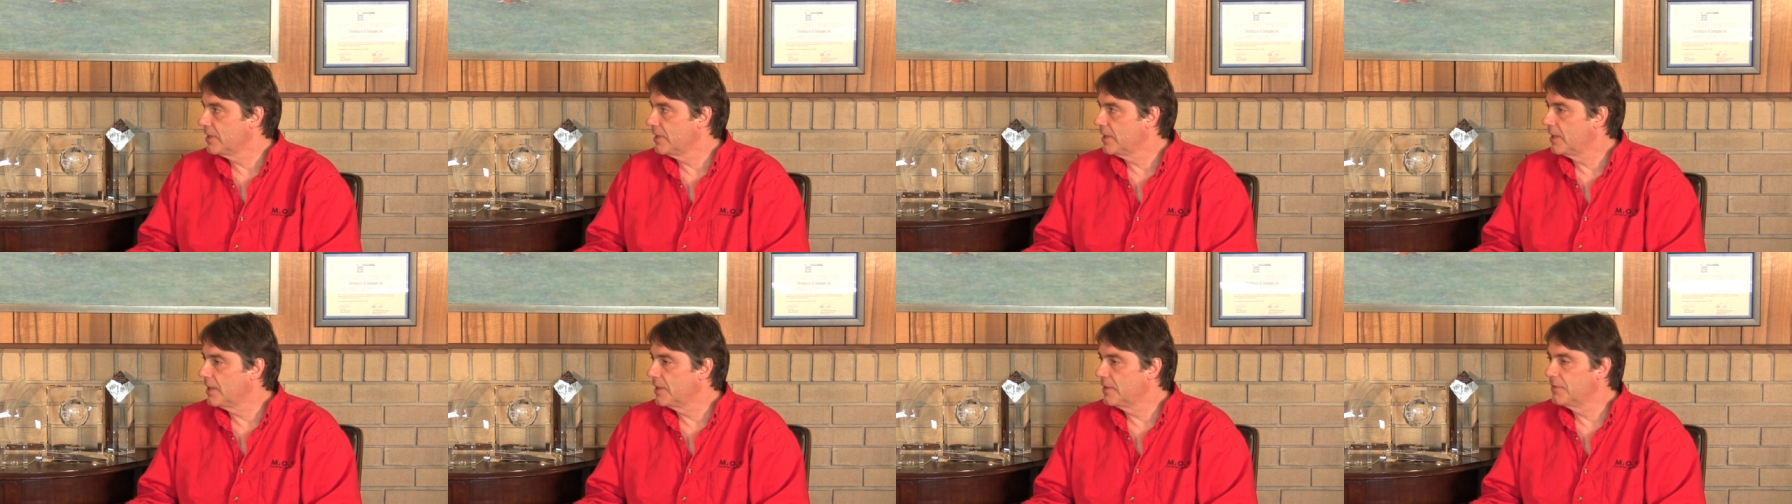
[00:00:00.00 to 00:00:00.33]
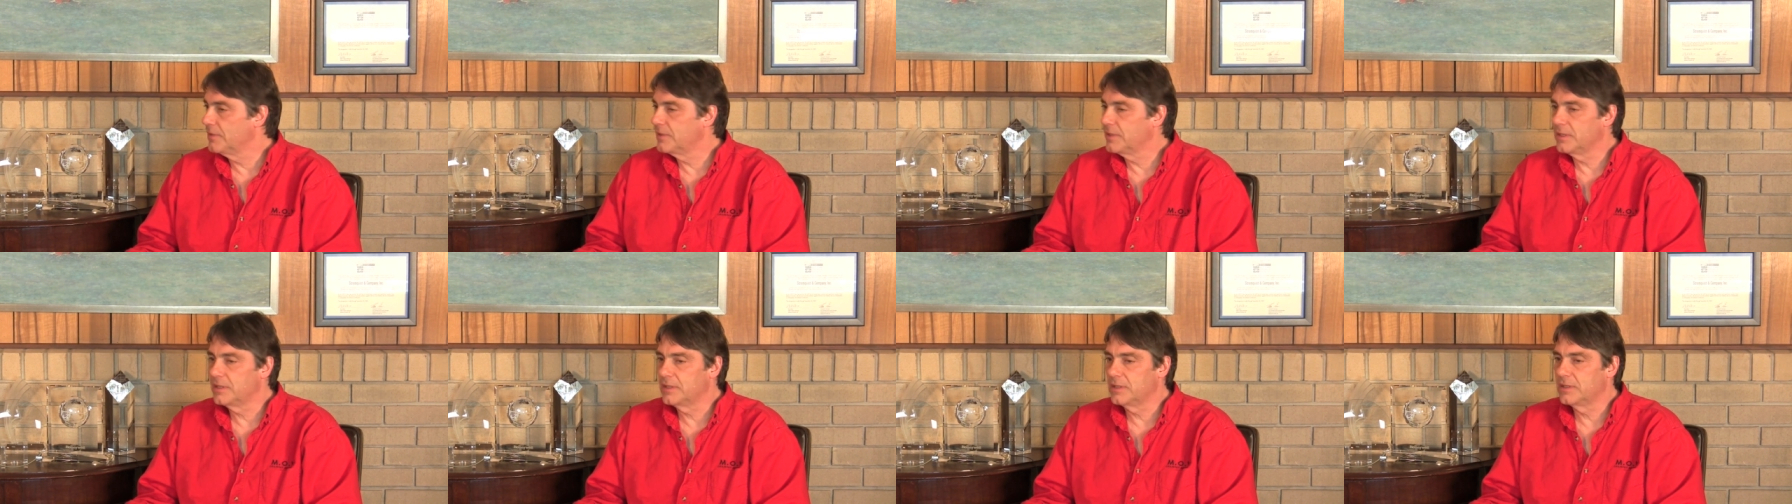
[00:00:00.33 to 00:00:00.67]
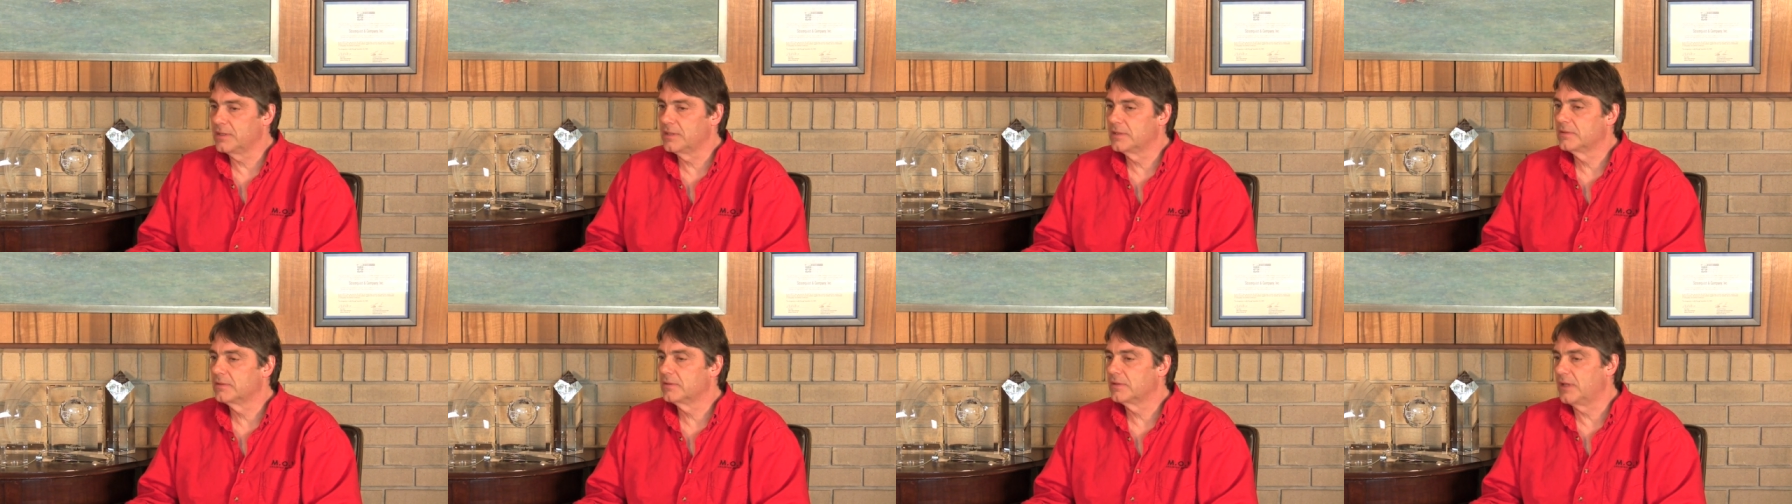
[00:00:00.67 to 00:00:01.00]
on
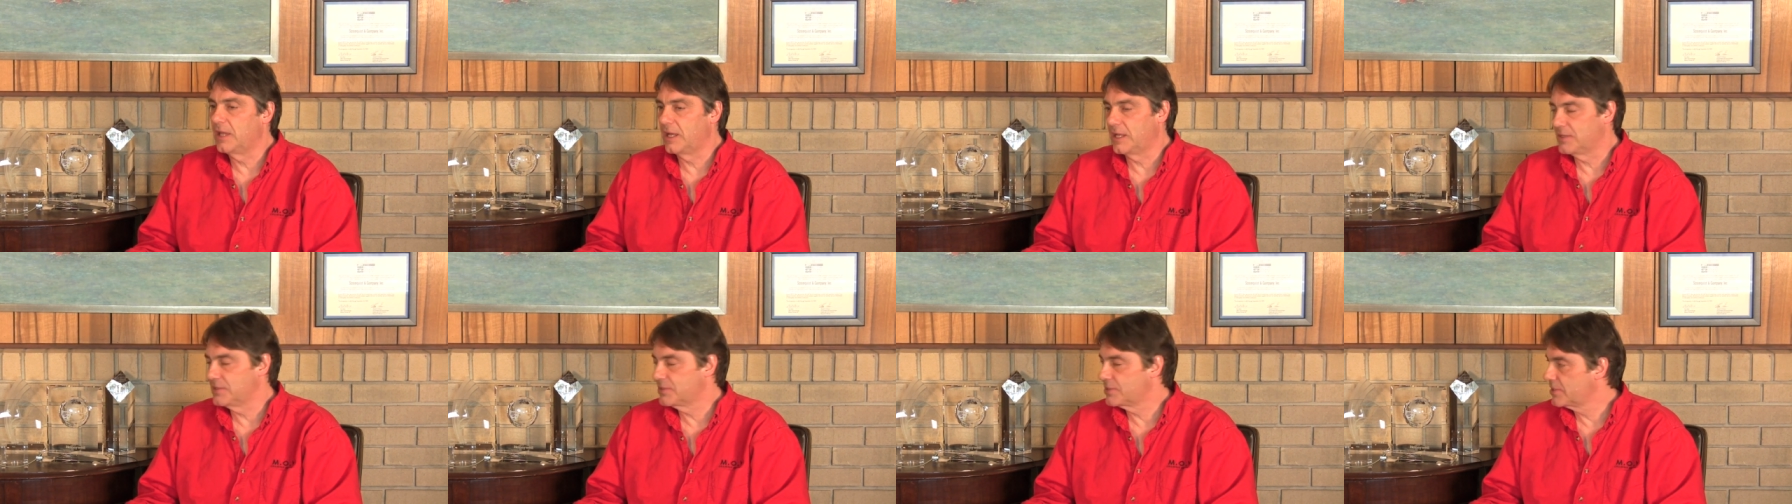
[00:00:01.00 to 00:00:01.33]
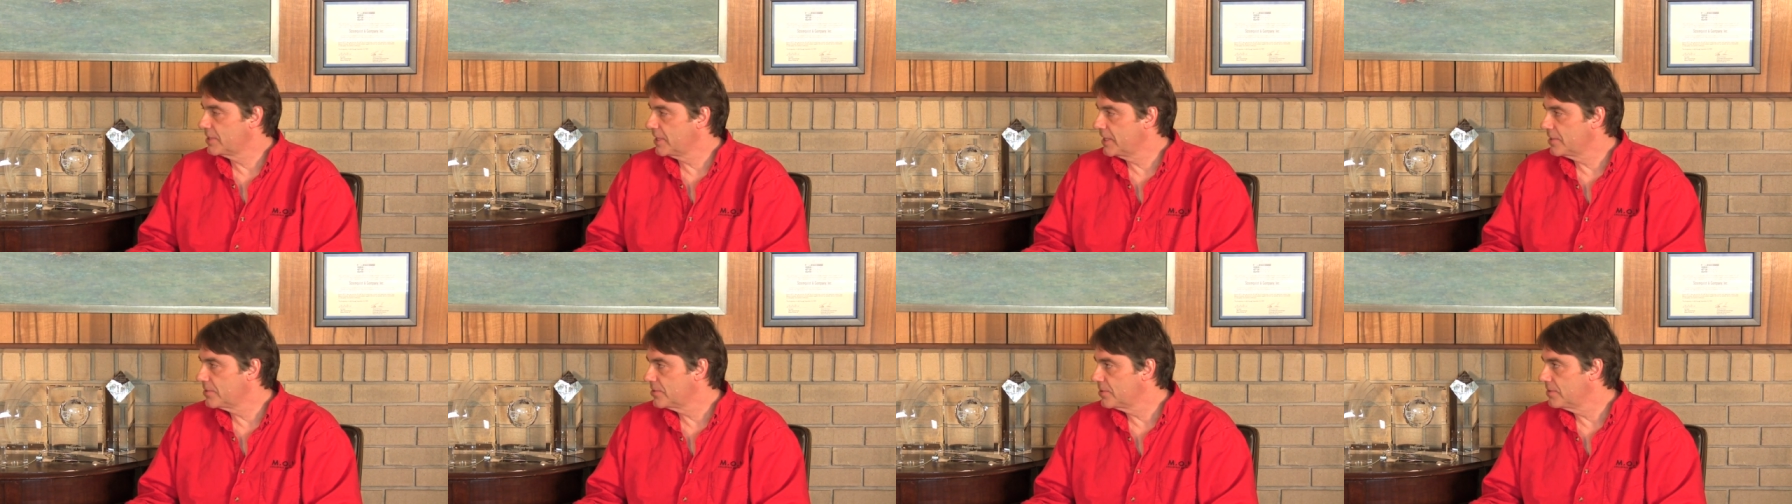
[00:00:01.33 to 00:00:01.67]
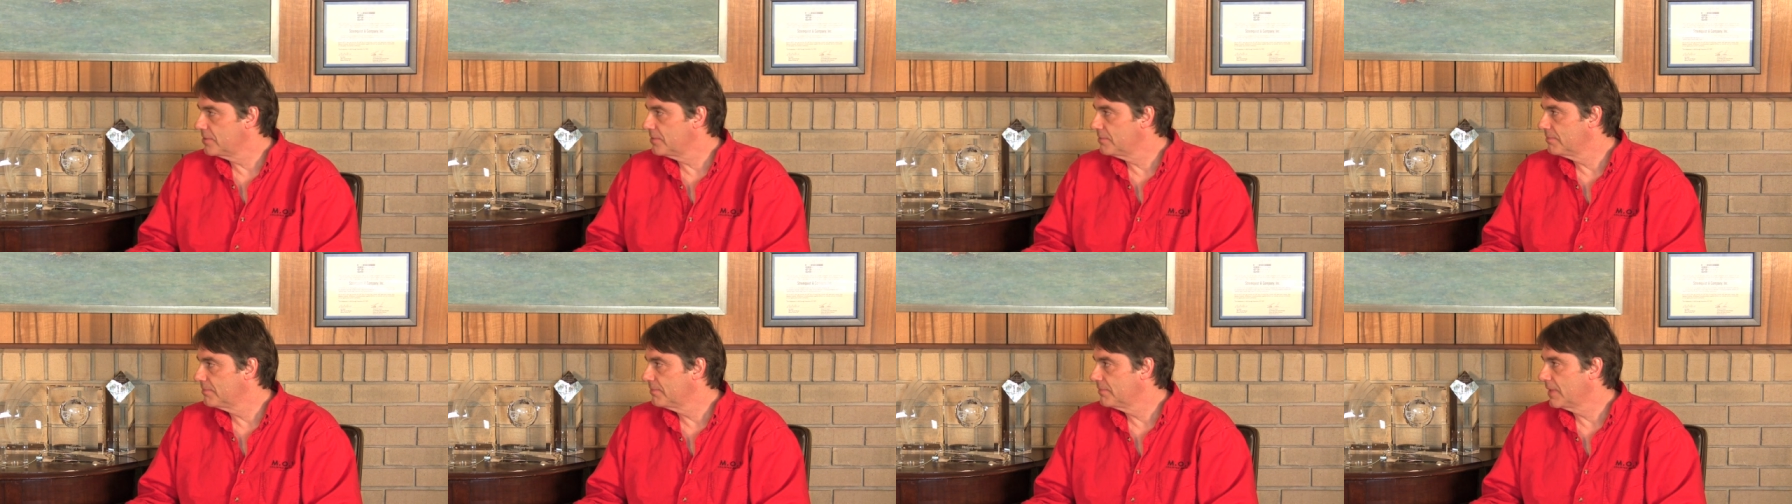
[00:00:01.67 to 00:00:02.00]
the
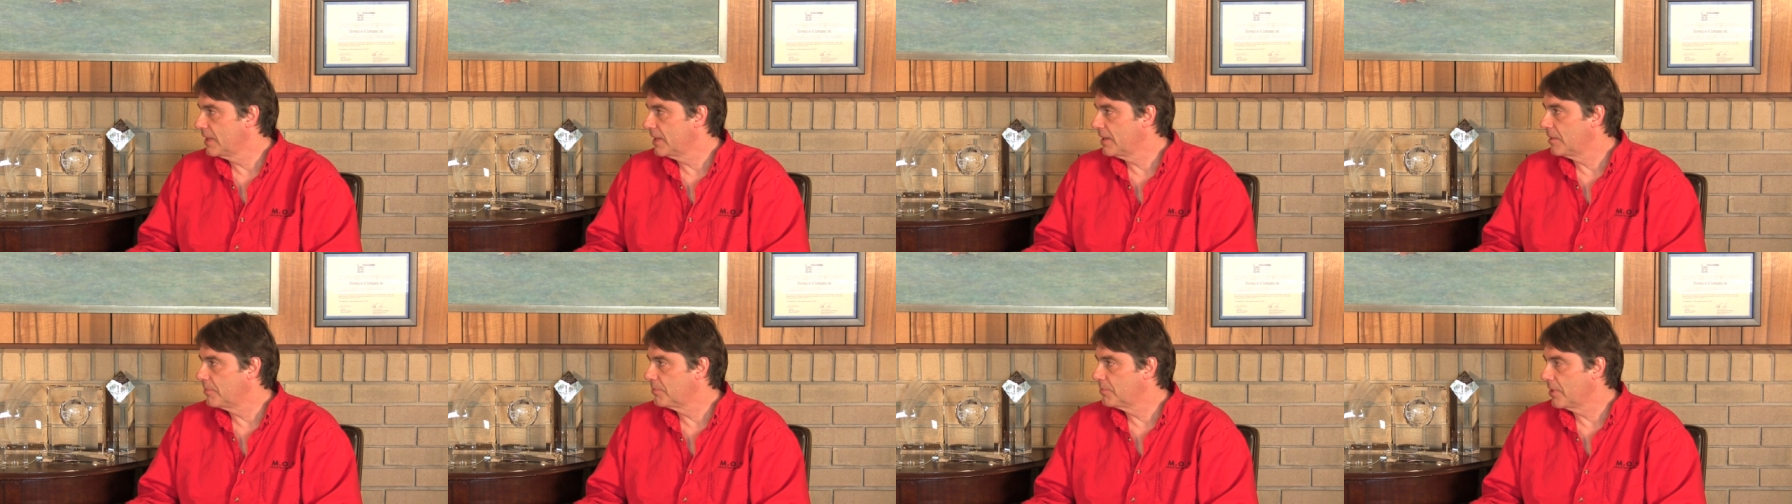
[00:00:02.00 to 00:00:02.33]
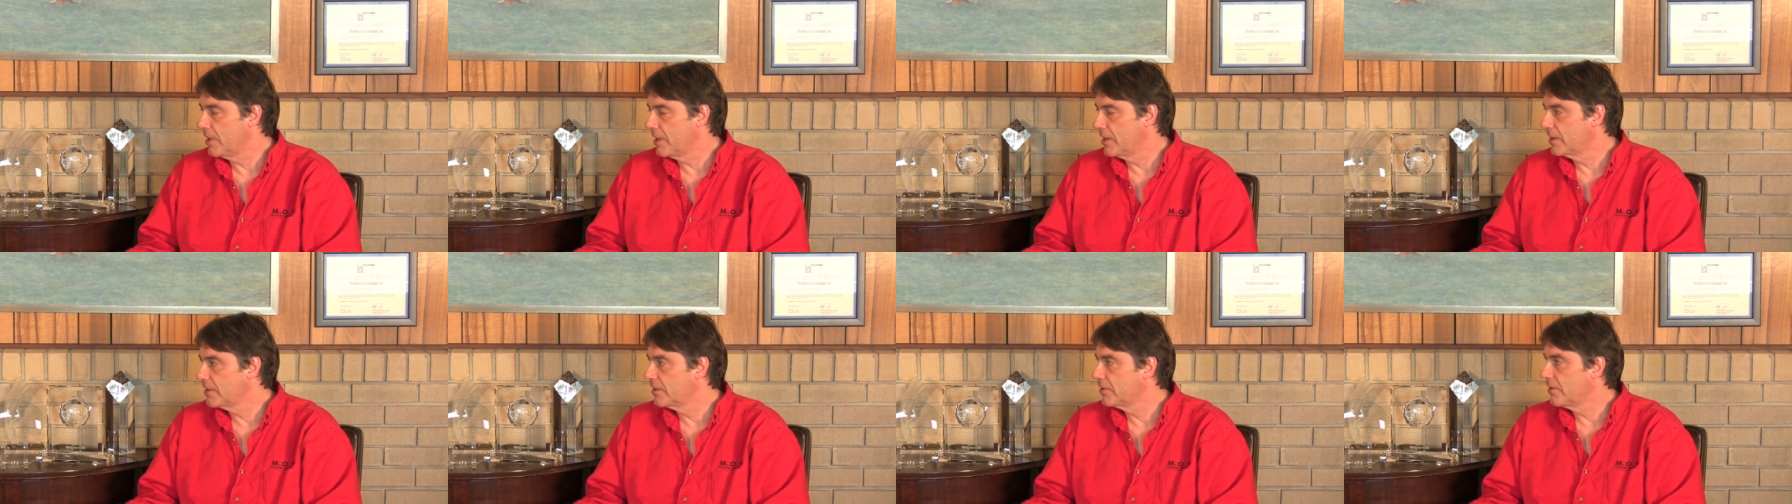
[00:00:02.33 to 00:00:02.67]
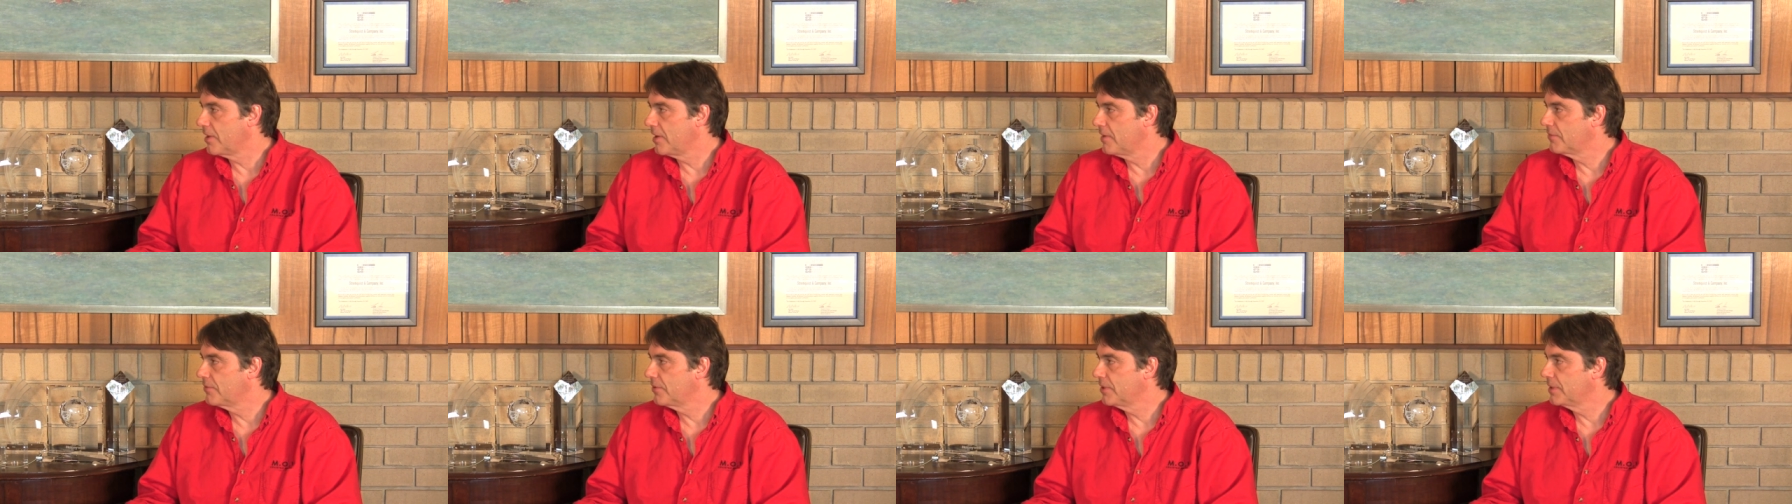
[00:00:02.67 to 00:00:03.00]
LonStation product
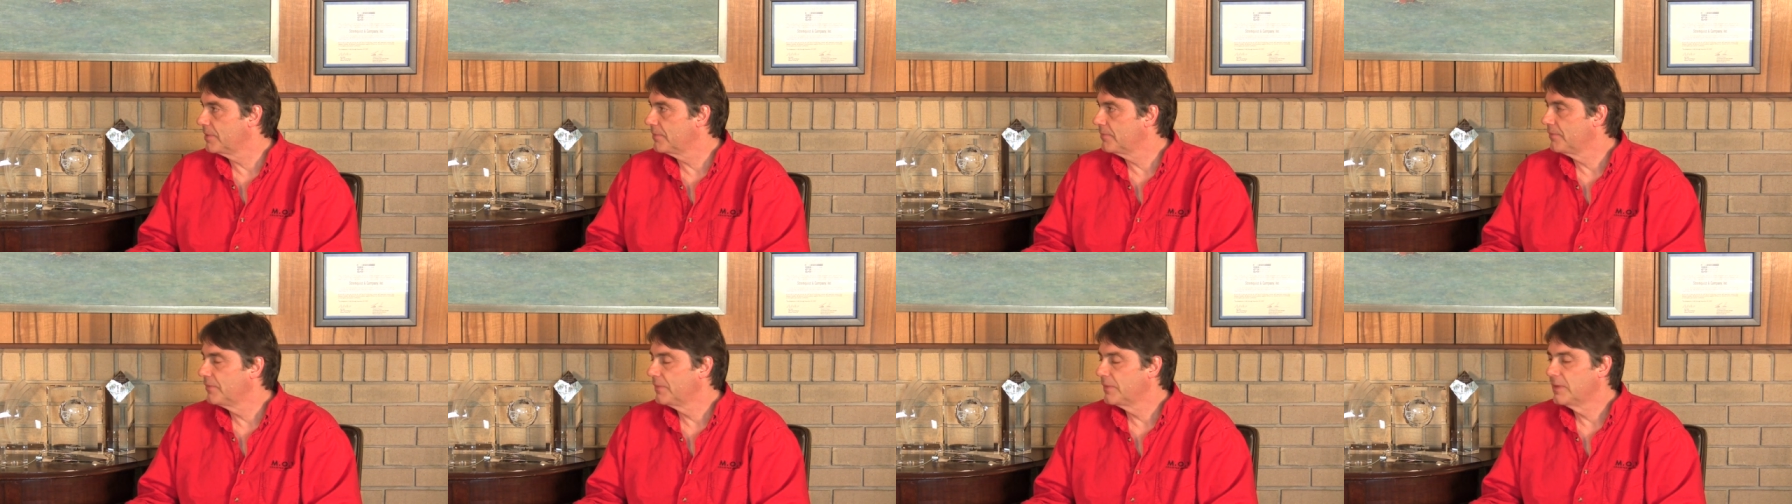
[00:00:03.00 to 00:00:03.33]
offering.